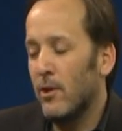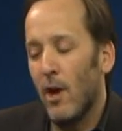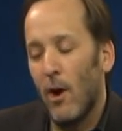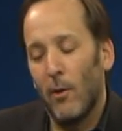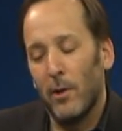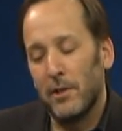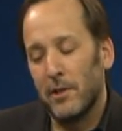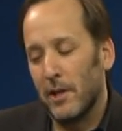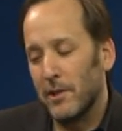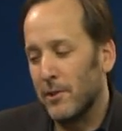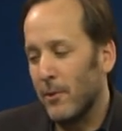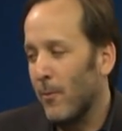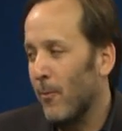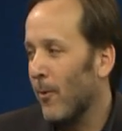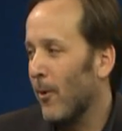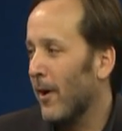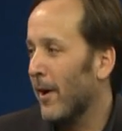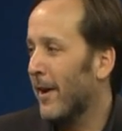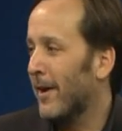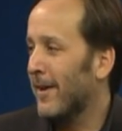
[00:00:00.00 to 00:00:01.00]
No, it doesn't
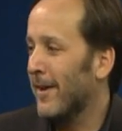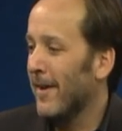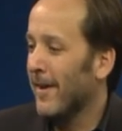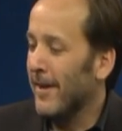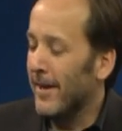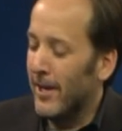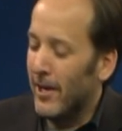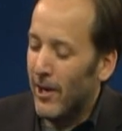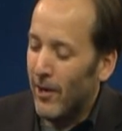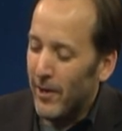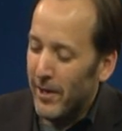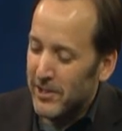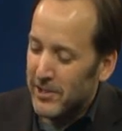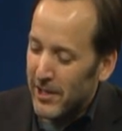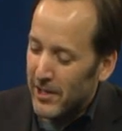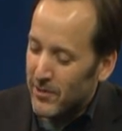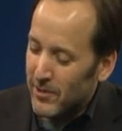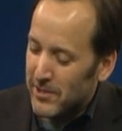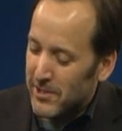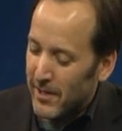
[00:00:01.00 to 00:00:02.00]
work. You know,
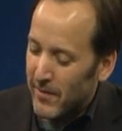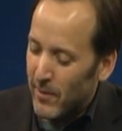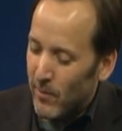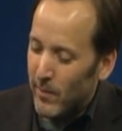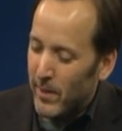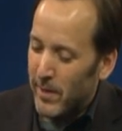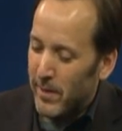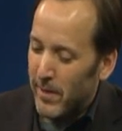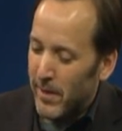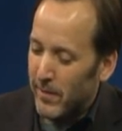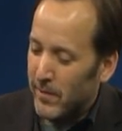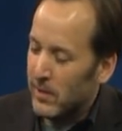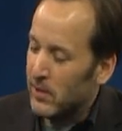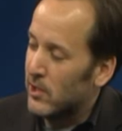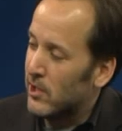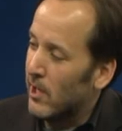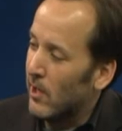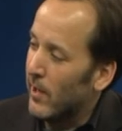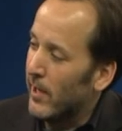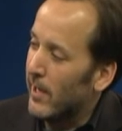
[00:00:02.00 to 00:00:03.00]
it's interesting that we think that
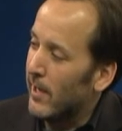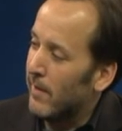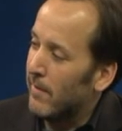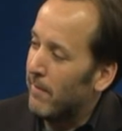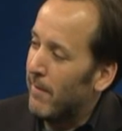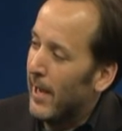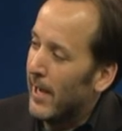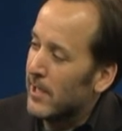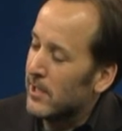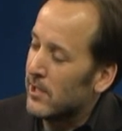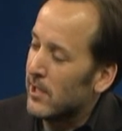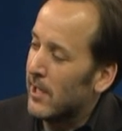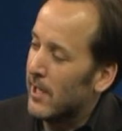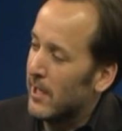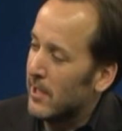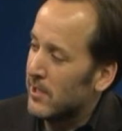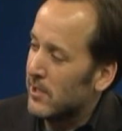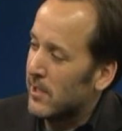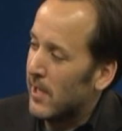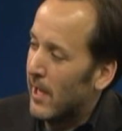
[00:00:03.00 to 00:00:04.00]
sharing advice and
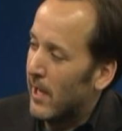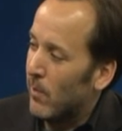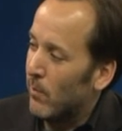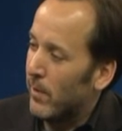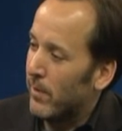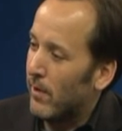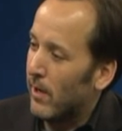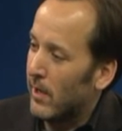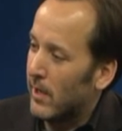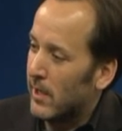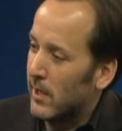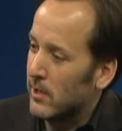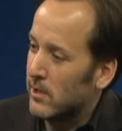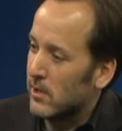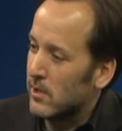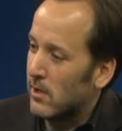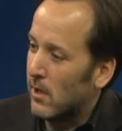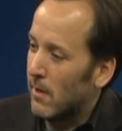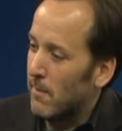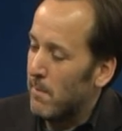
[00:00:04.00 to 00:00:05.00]
insight with our
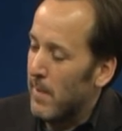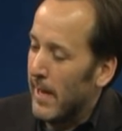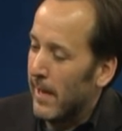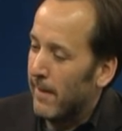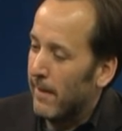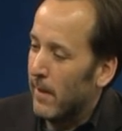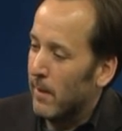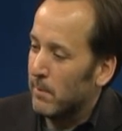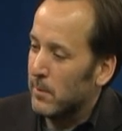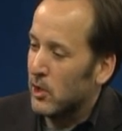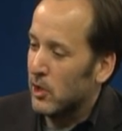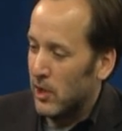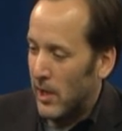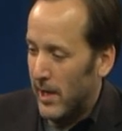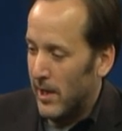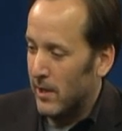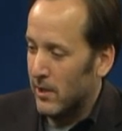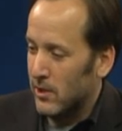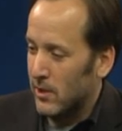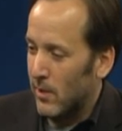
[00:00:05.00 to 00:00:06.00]
kids is going to make them
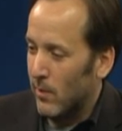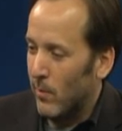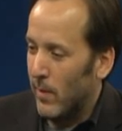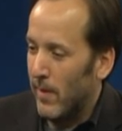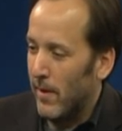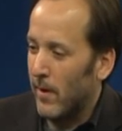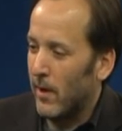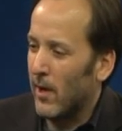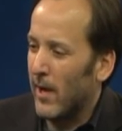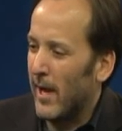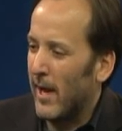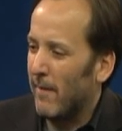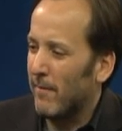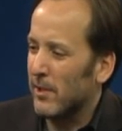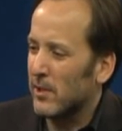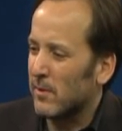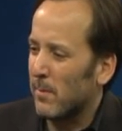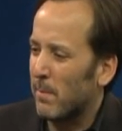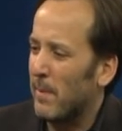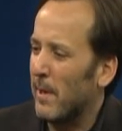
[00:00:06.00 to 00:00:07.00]
change, that they're going to have
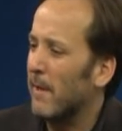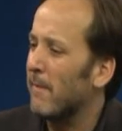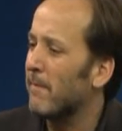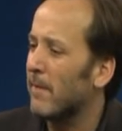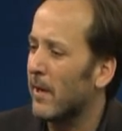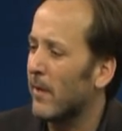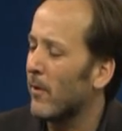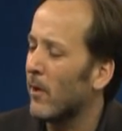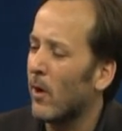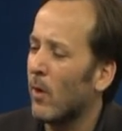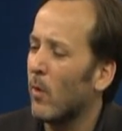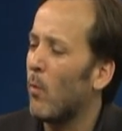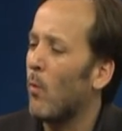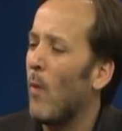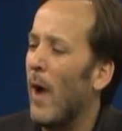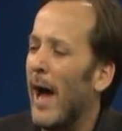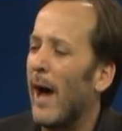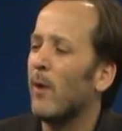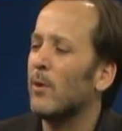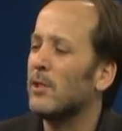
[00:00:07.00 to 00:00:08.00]
this epiphany. They're going,
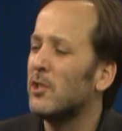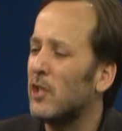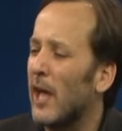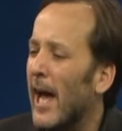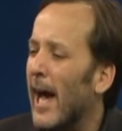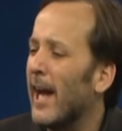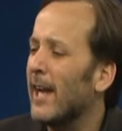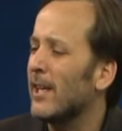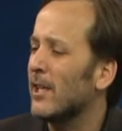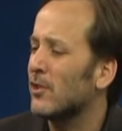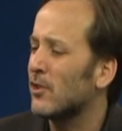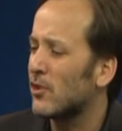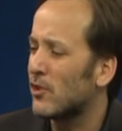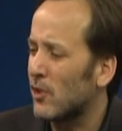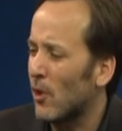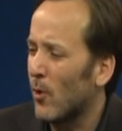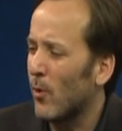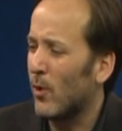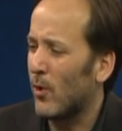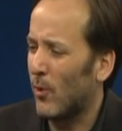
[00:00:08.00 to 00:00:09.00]
wow, Dad is
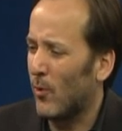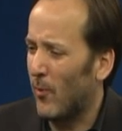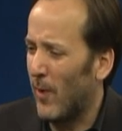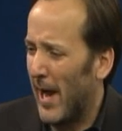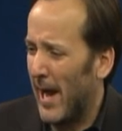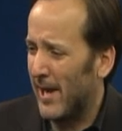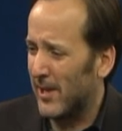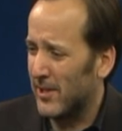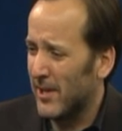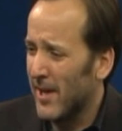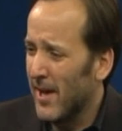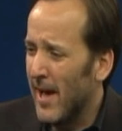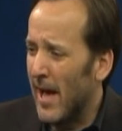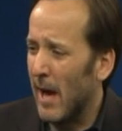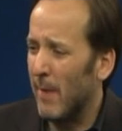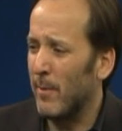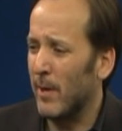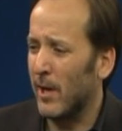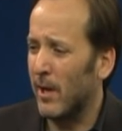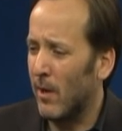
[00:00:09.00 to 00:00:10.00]
so correct.
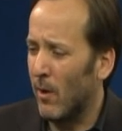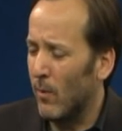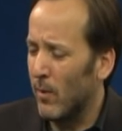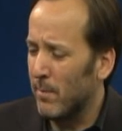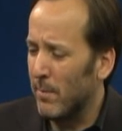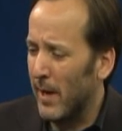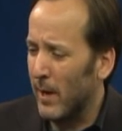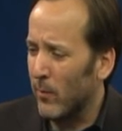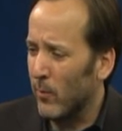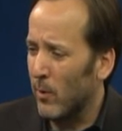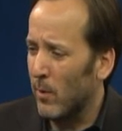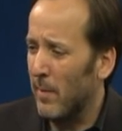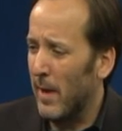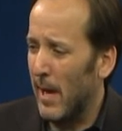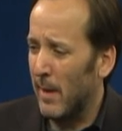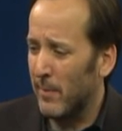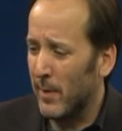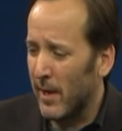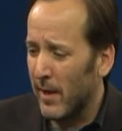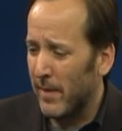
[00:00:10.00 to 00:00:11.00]
I'm going to go in my room,
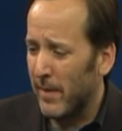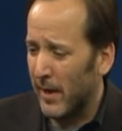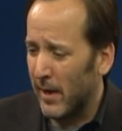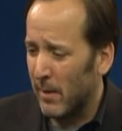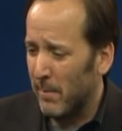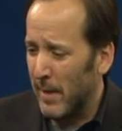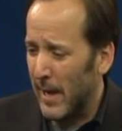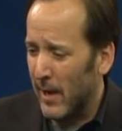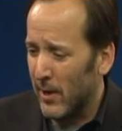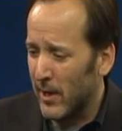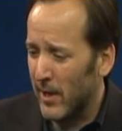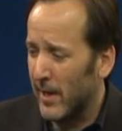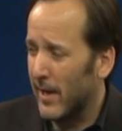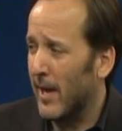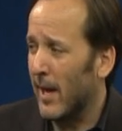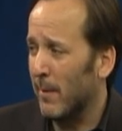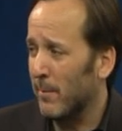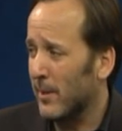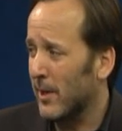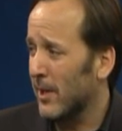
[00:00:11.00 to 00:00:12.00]
I'm going to think about it,
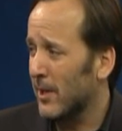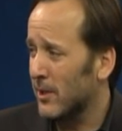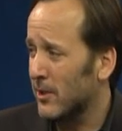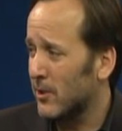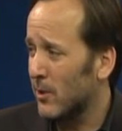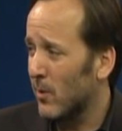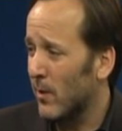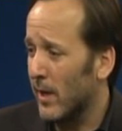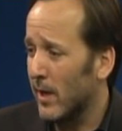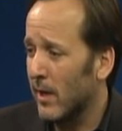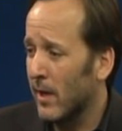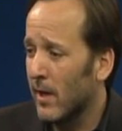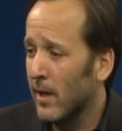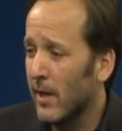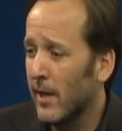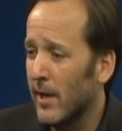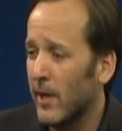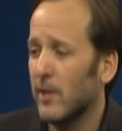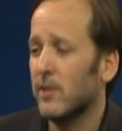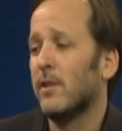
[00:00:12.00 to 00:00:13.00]
and I'm going to do it.
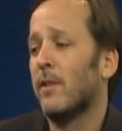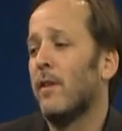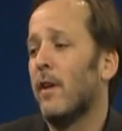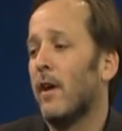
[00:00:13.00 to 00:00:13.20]
Here's the